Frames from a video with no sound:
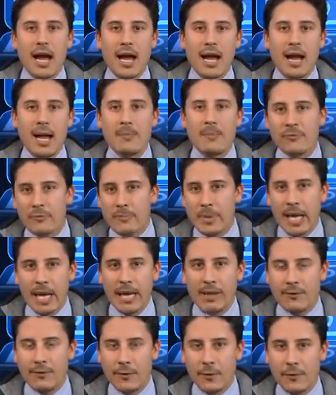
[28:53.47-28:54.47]
I'm from
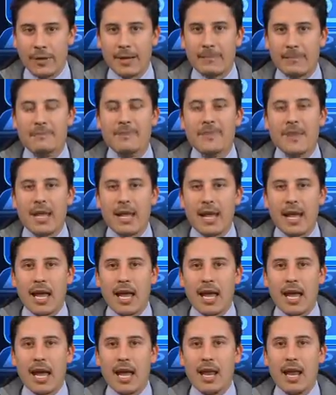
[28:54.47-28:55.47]
California,
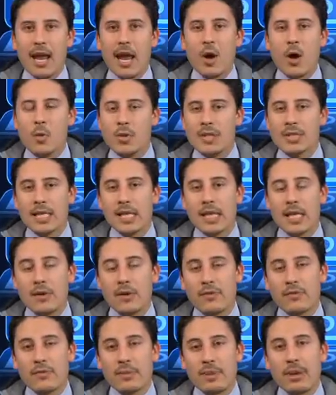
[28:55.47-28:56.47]
and I always think
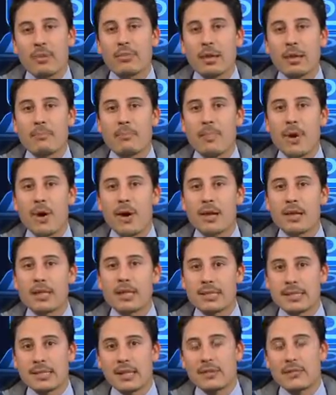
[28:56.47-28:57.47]
of the Republican Party
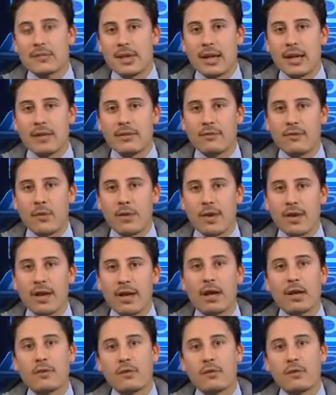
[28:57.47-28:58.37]
in the state of California.